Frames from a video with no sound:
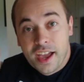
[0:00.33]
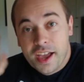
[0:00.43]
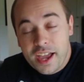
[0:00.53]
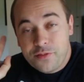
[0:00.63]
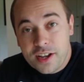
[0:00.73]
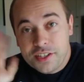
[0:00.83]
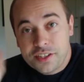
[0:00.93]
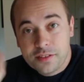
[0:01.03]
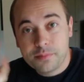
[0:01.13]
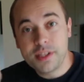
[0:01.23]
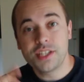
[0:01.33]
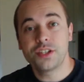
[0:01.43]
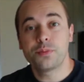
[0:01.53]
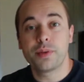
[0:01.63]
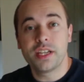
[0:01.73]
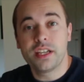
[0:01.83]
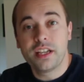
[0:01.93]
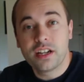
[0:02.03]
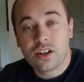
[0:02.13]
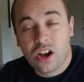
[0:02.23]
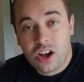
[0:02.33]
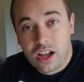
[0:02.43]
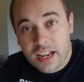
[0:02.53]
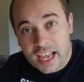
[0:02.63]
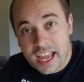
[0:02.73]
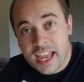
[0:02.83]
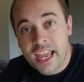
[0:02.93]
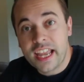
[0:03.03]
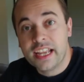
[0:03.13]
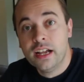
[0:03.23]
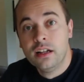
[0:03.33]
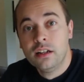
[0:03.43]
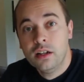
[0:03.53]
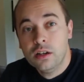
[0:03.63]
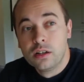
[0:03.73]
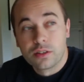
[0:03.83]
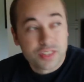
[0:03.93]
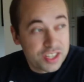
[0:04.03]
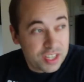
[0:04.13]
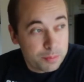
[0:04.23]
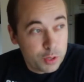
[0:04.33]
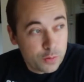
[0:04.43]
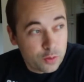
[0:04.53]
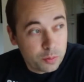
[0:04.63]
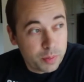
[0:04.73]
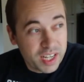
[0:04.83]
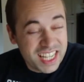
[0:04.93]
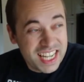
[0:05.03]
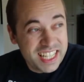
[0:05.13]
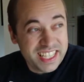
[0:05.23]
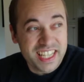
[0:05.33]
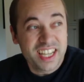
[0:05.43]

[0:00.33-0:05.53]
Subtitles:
Hey friends, Mr. B here on I was gonna say beautiful, but it's